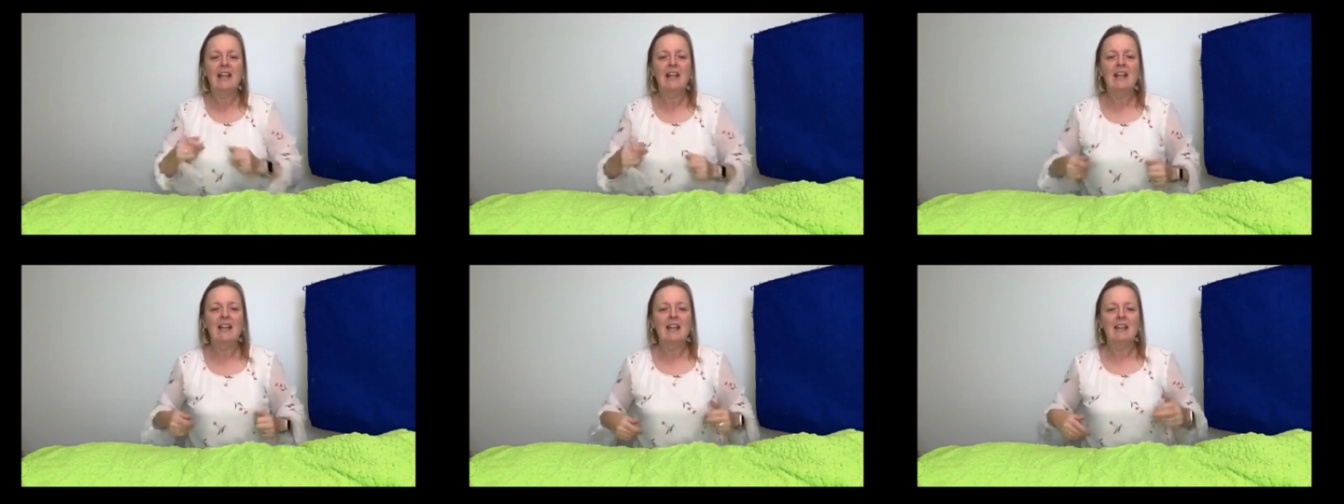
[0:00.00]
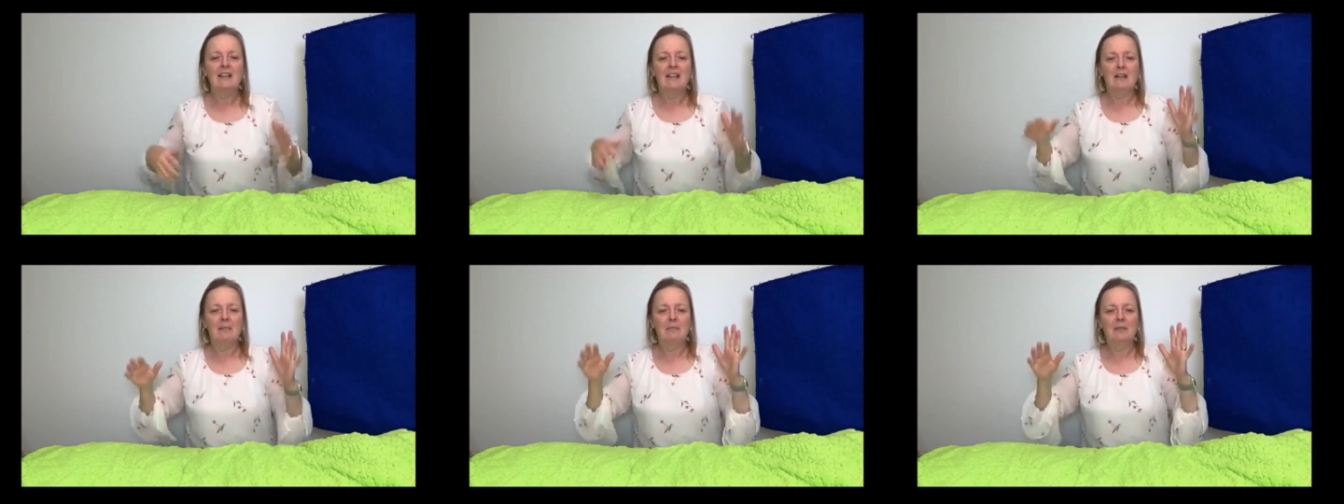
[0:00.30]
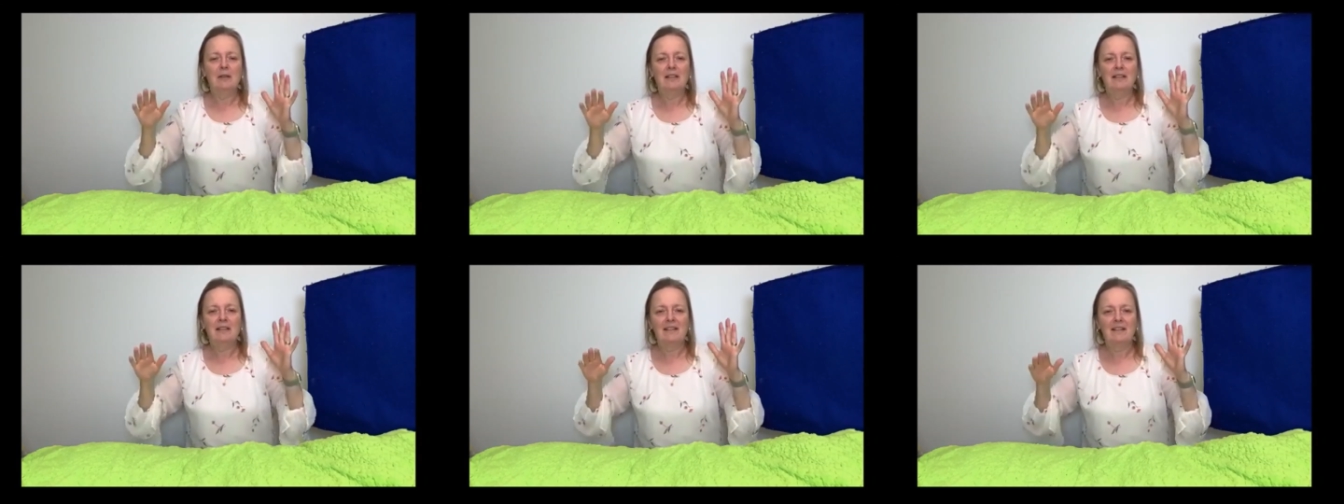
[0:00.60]
Now put
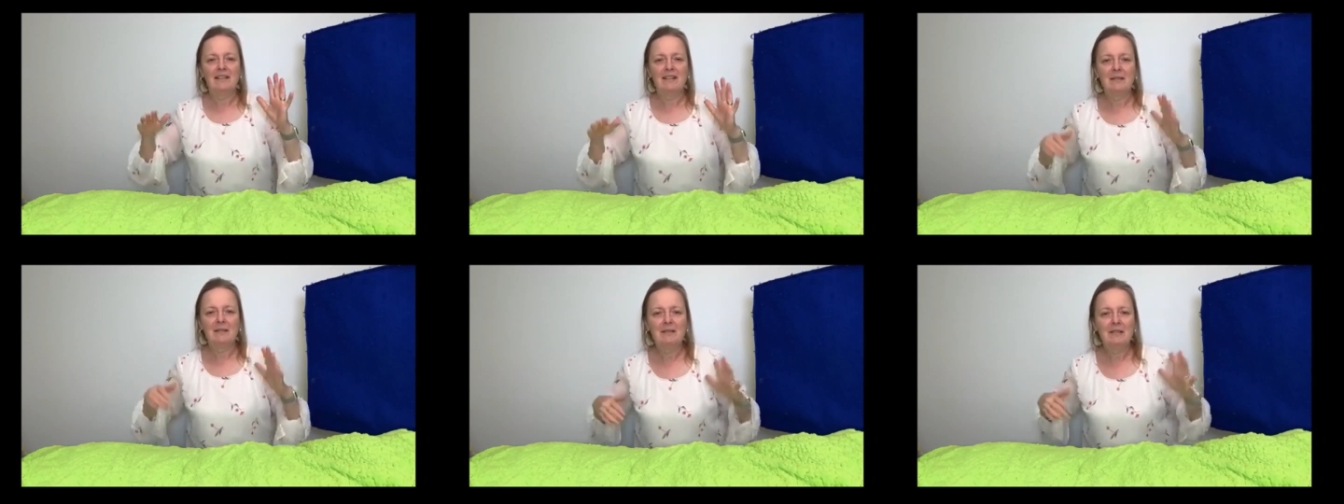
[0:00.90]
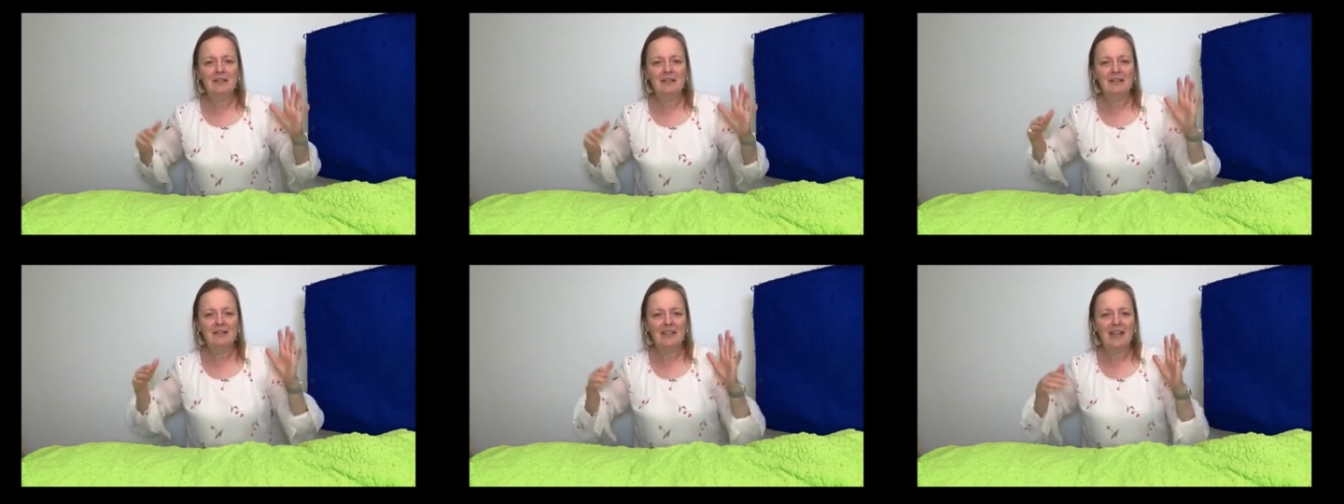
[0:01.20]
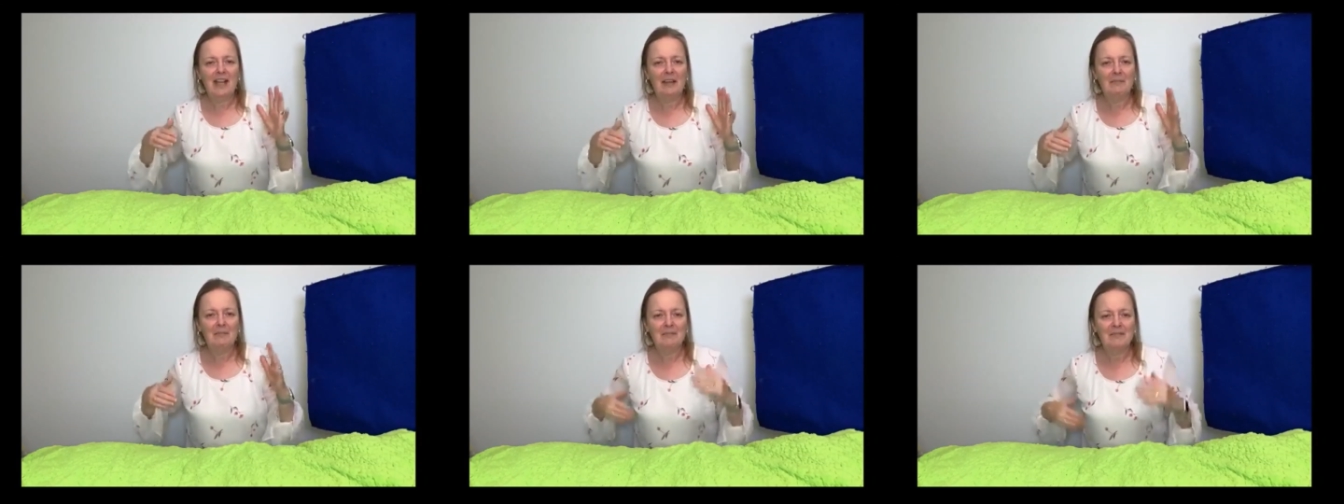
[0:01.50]
them on your lap
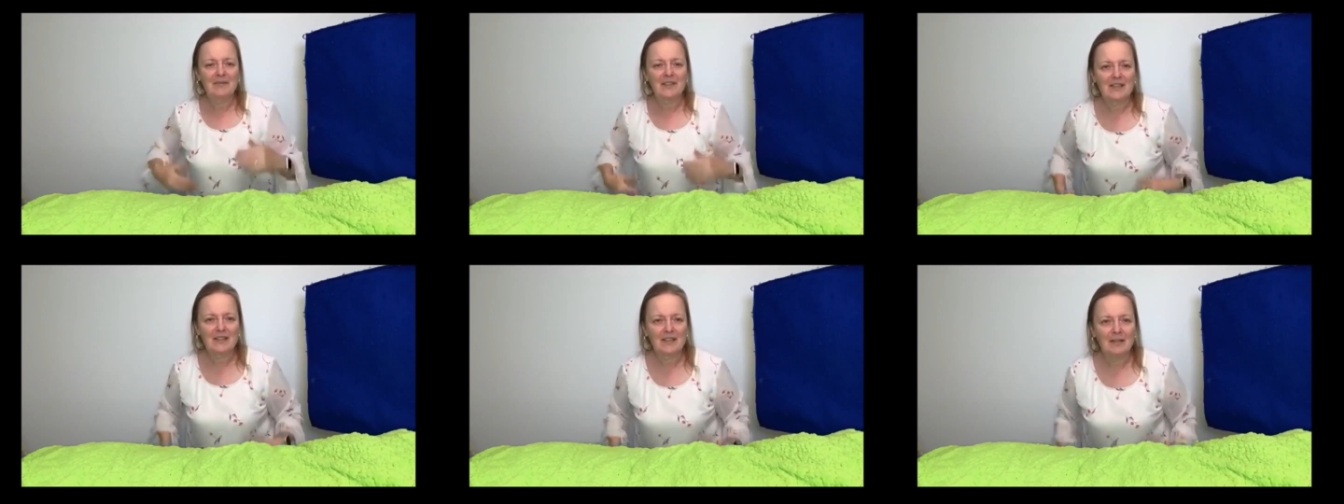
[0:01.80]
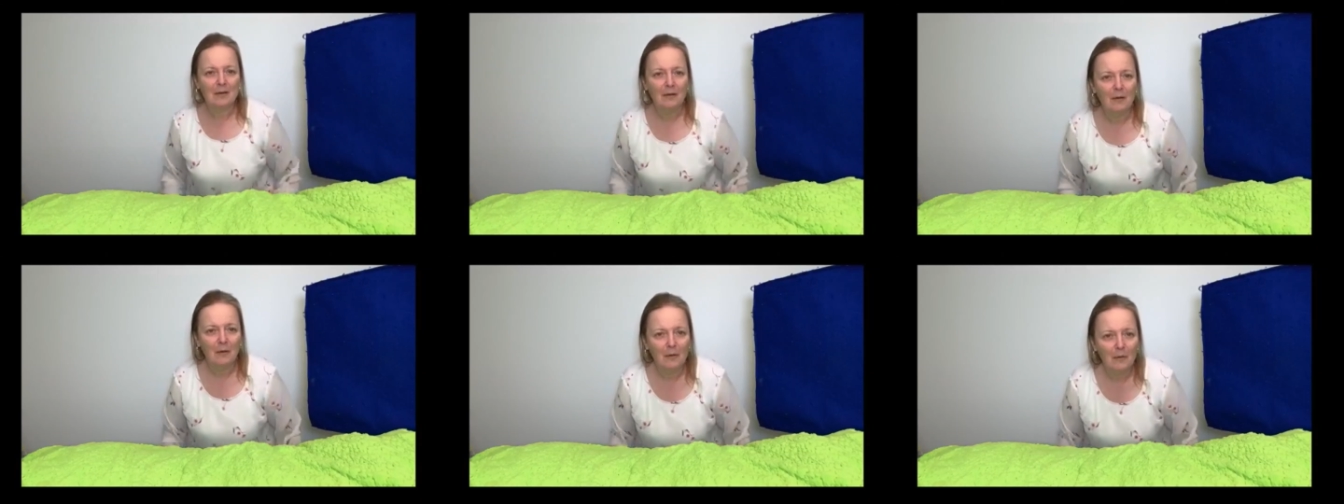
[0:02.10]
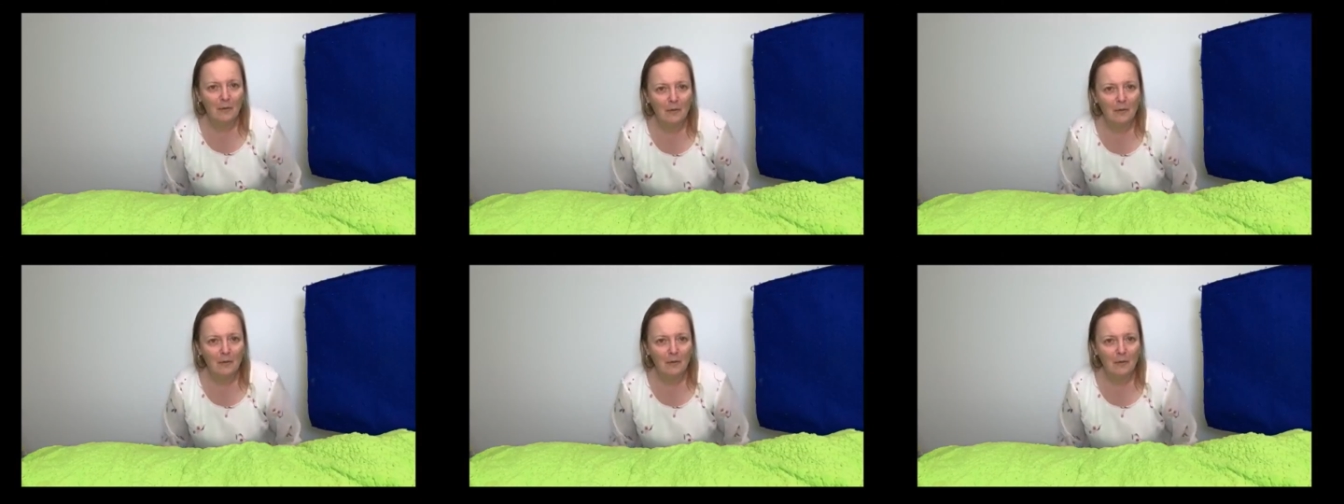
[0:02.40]
so